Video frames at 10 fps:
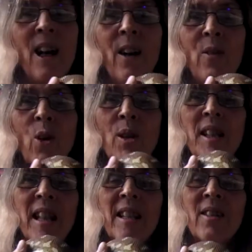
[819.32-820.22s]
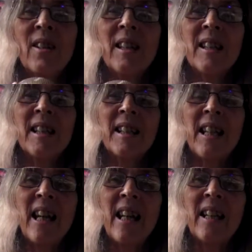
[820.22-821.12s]
of course, does not
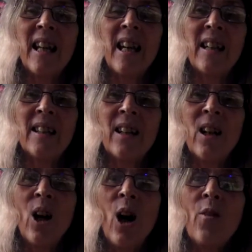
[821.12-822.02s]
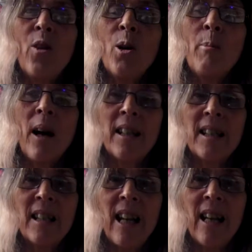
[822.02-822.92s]
understand that of all my
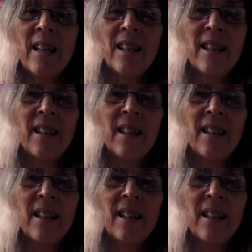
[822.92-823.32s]
snakes,